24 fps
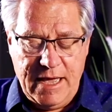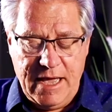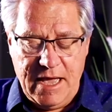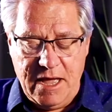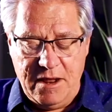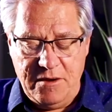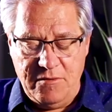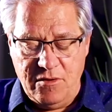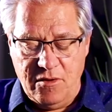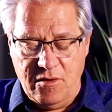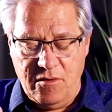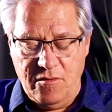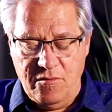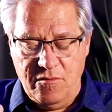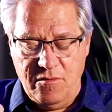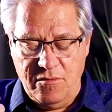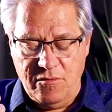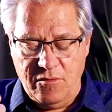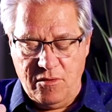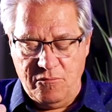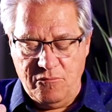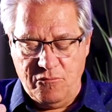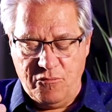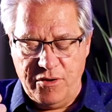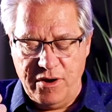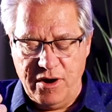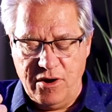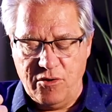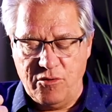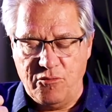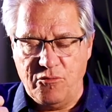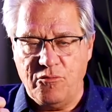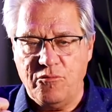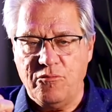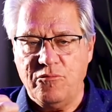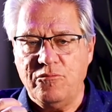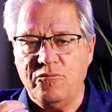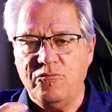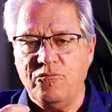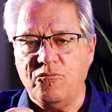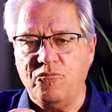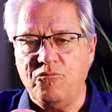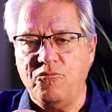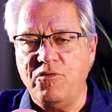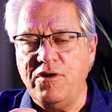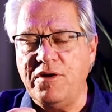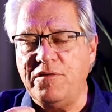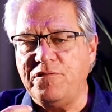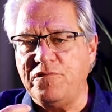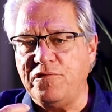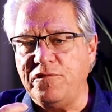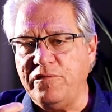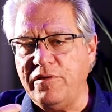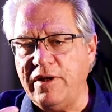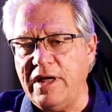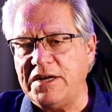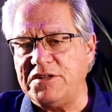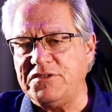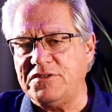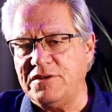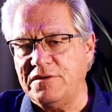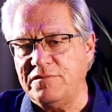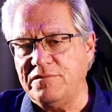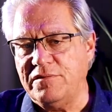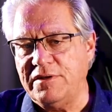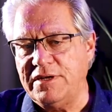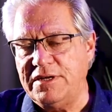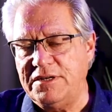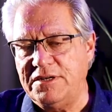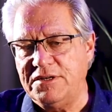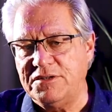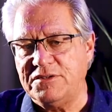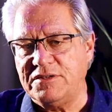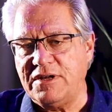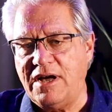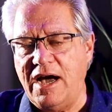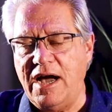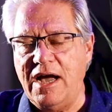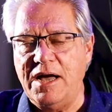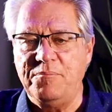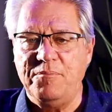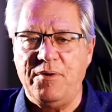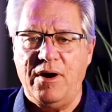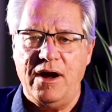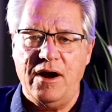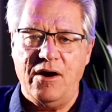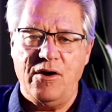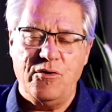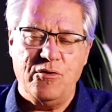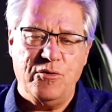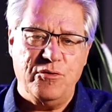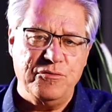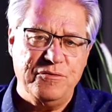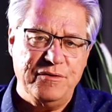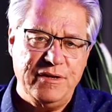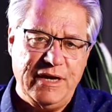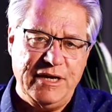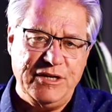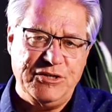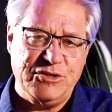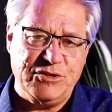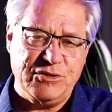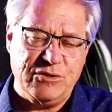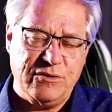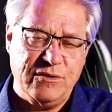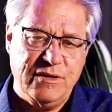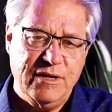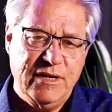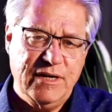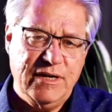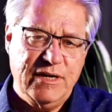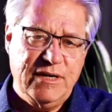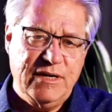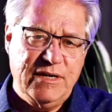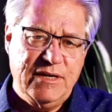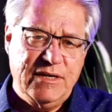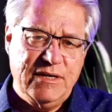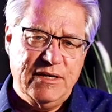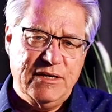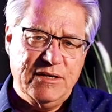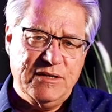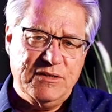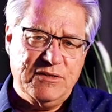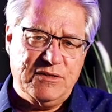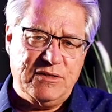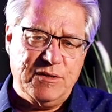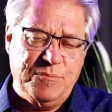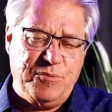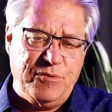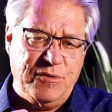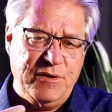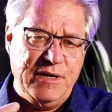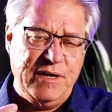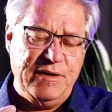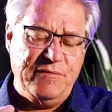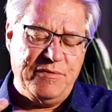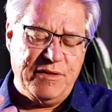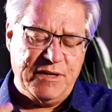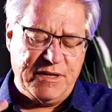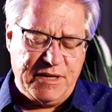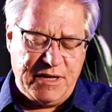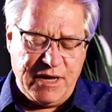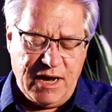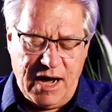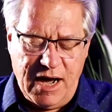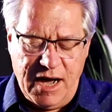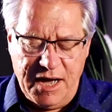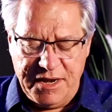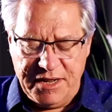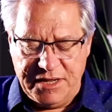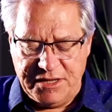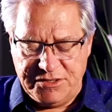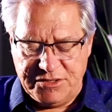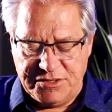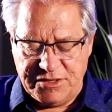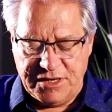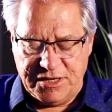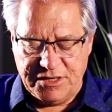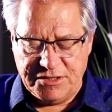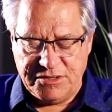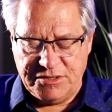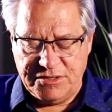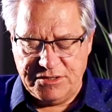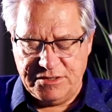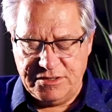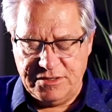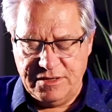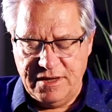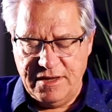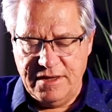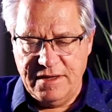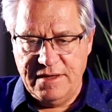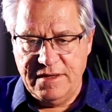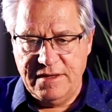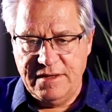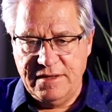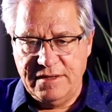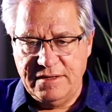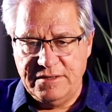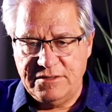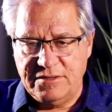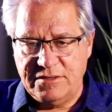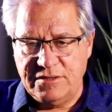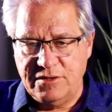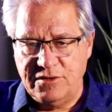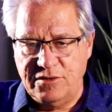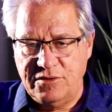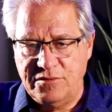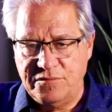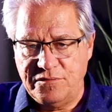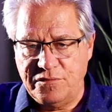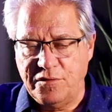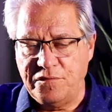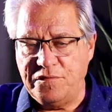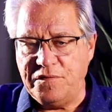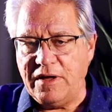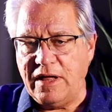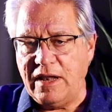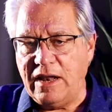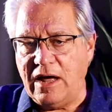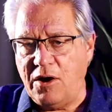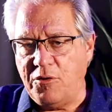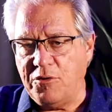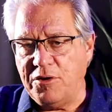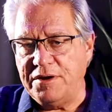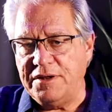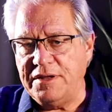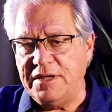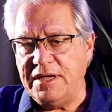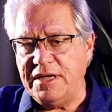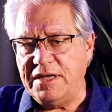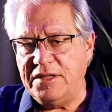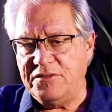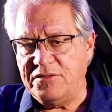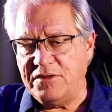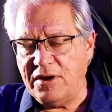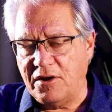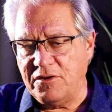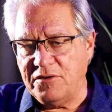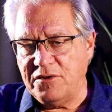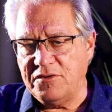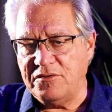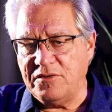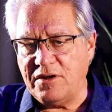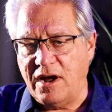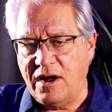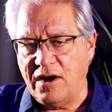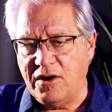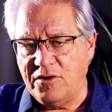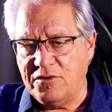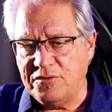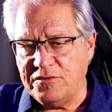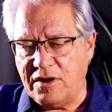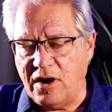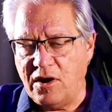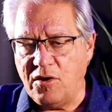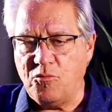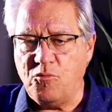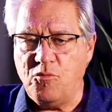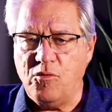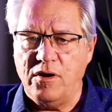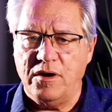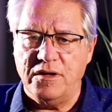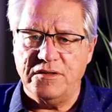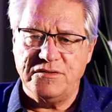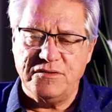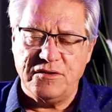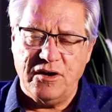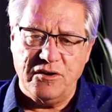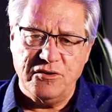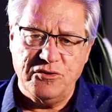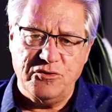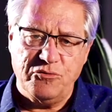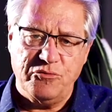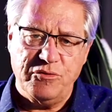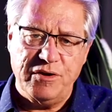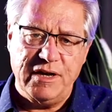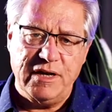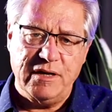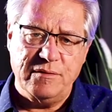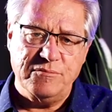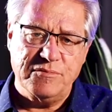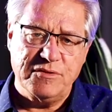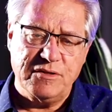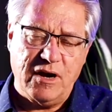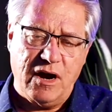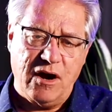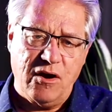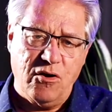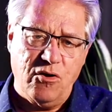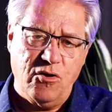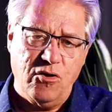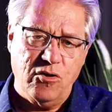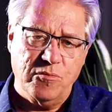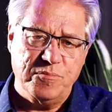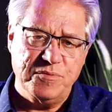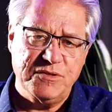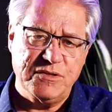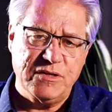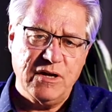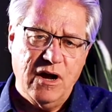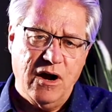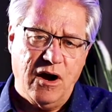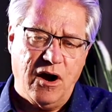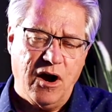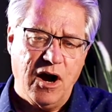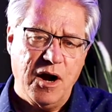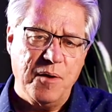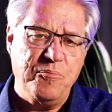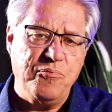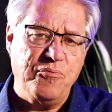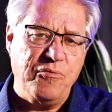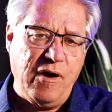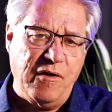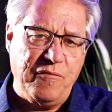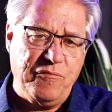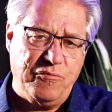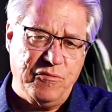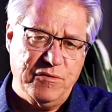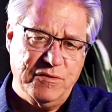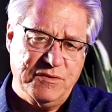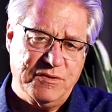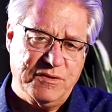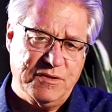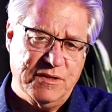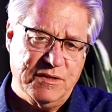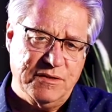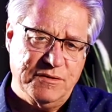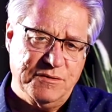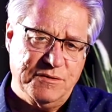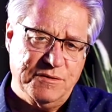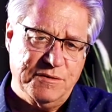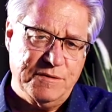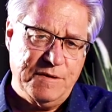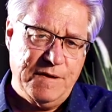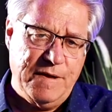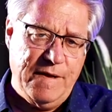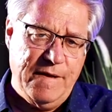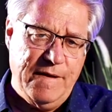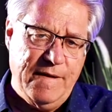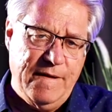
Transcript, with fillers: And we're reflexively designed by our old nature to believe that God exists to fulfill our needs, our desires, our wants, our dreams, our hopes, our preferences.